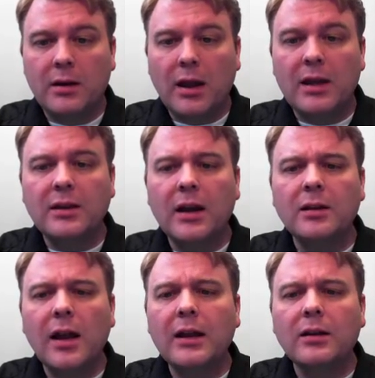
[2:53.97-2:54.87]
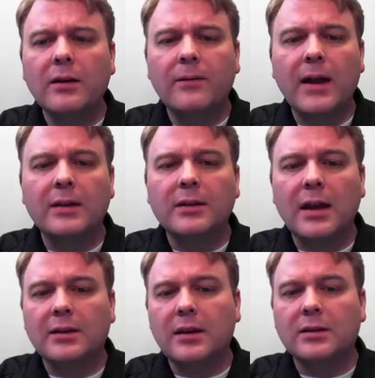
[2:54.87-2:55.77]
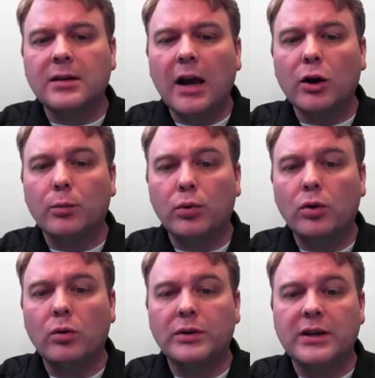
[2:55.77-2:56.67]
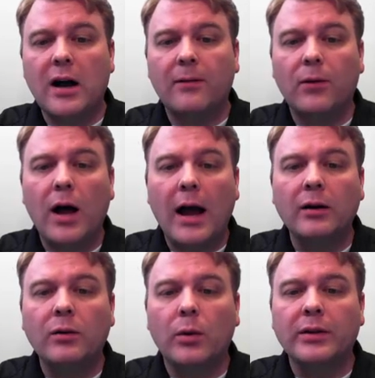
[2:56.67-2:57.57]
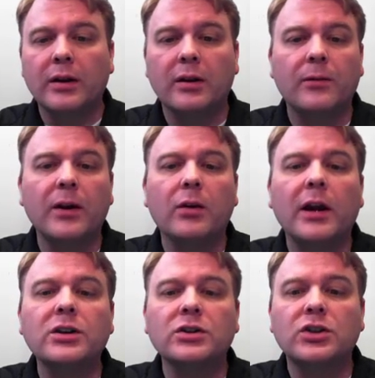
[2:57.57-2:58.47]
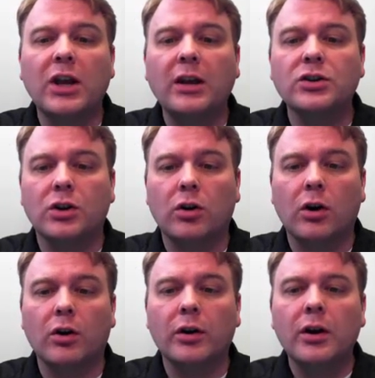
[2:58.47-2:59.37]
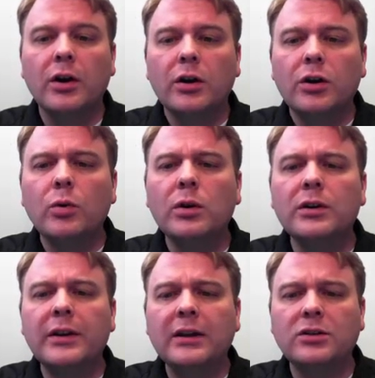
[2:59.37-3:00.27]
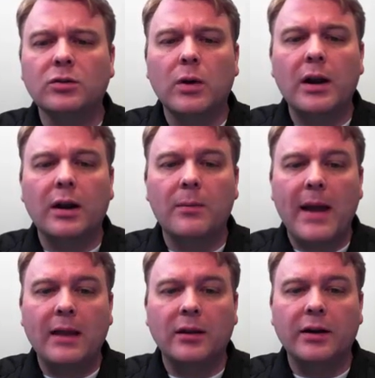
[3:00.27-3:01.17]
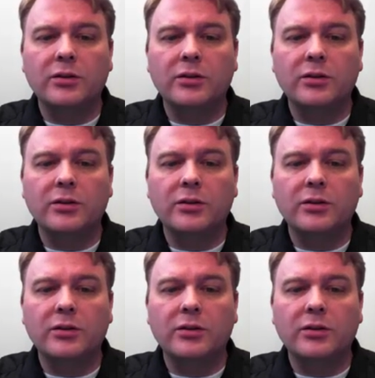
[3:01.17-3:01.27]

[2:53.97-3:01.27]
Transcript: In the unlikely event that the entire pool was offline when the configuration change occurred, you will need to run a commandlet